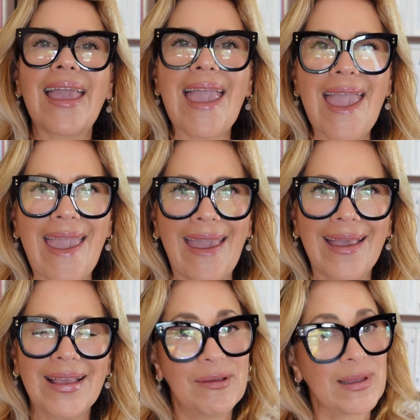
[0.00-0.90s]
E,
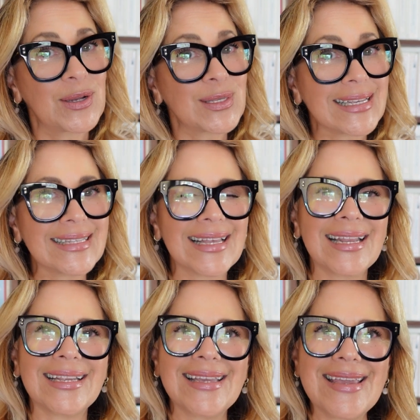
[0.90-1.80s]
because it's
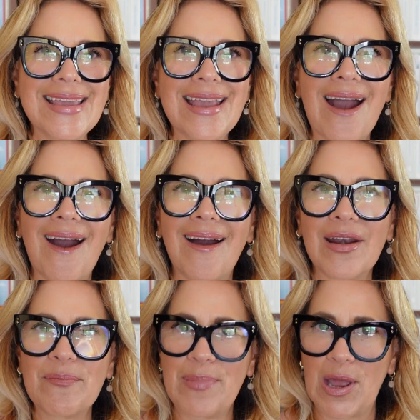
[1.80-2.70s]
an
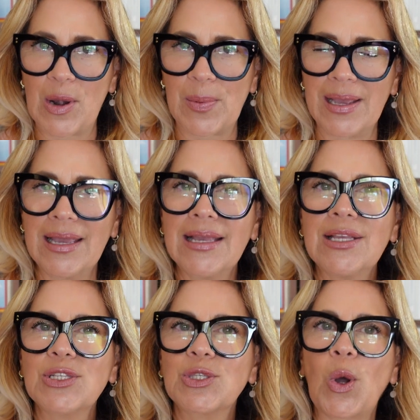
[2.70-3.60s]
ER verb.
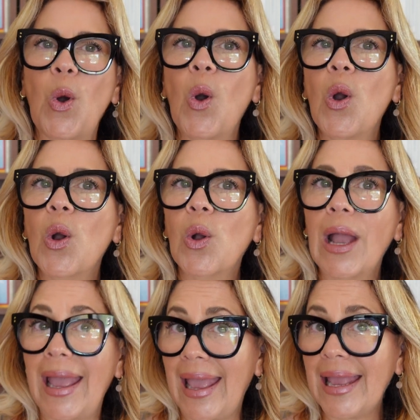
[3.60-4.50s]
So,
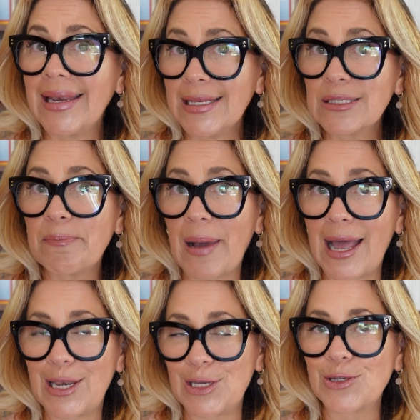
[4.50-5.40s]
E in
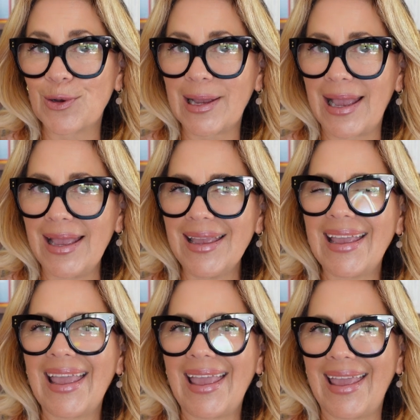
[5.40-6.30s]
Spanish, okay?
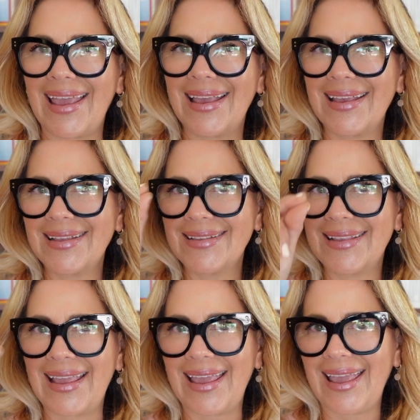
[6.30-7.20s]
E,
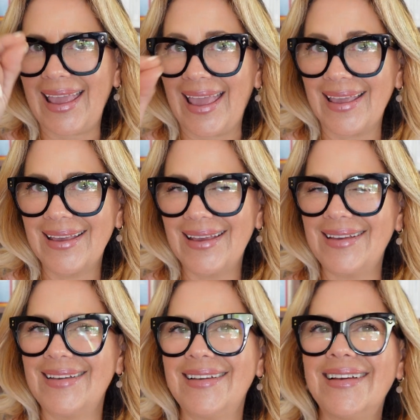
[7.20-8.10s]
the E.
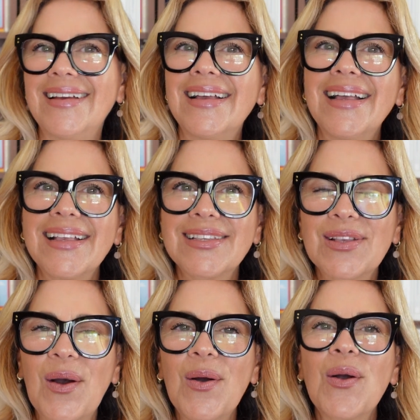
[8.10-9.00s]

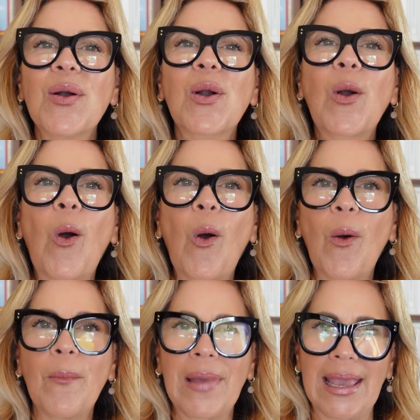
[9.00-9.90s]
So,
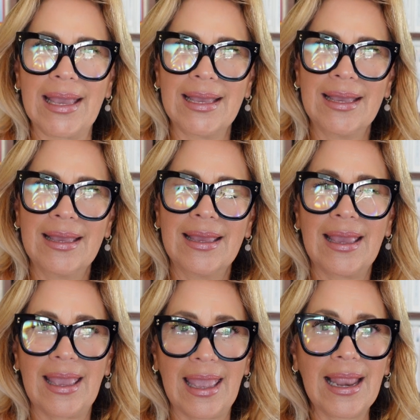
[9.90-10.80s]
come.
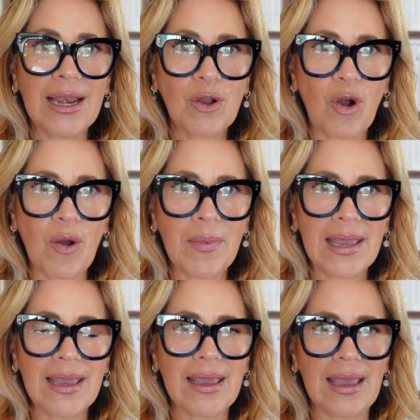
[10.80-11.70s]
Él
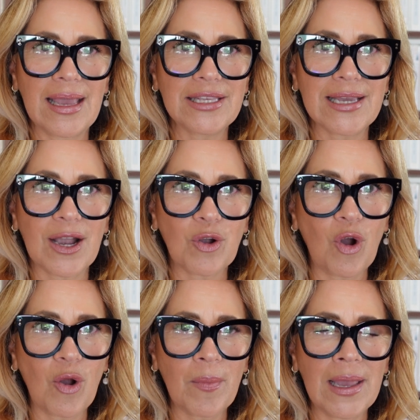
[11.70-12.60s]
come, ella
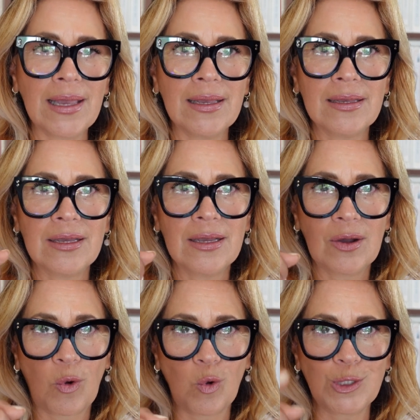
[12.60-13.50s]
come,
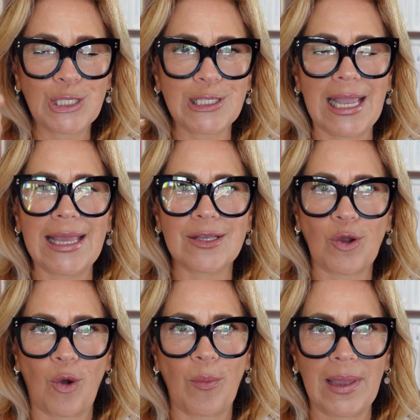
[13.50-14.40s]
usted
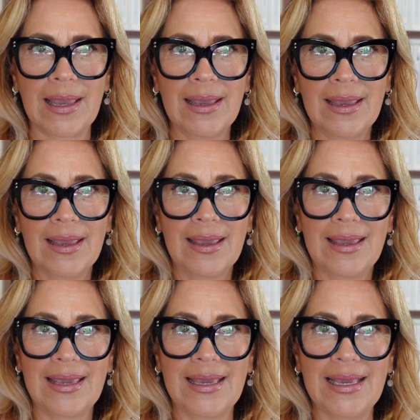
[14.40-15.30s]
come. He